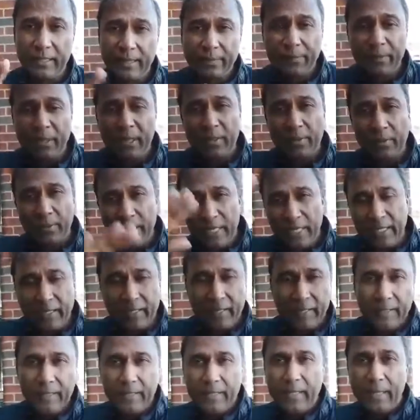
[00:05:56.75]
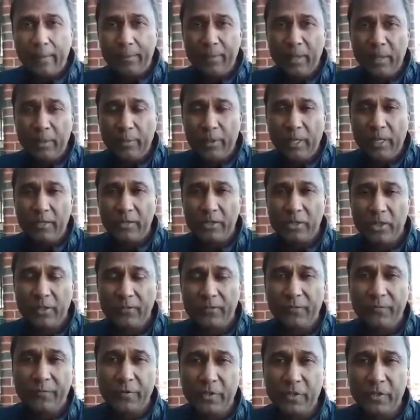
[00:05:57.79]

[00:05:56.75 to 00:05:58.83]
By the way, be well, Shiva for